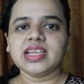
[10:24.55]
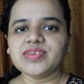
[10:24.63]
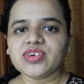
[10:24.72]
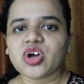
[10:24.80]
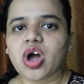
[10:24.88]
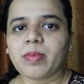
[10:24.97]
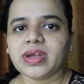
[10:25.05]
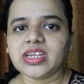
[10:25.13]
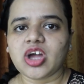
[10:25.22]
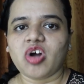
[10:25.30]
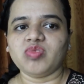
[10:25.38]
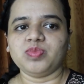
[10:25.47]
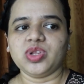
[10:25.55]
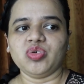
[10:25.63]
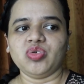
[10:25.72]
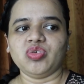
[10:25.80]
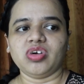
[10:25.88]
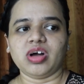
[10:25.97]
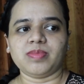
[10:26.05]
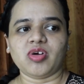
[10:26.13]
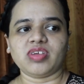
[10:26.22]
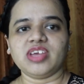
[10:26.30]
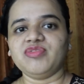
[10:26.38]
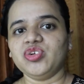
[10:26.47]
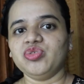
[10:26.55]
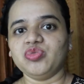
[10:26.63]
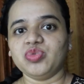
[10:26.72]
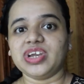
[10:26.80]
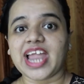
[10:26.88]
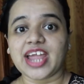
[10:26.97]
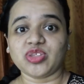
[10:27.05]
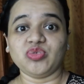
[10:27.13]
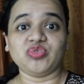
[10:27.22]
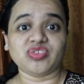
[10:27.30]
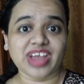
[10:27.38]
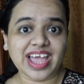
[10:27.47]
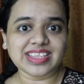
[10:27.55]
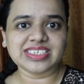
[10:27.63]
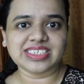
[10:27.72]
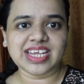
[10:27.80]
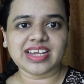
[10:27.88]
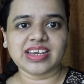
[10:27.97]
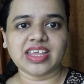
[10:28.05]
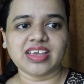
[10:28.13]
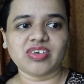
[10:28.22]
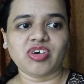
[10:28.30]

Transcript: Leave a comment down below about if you would like to try this technique,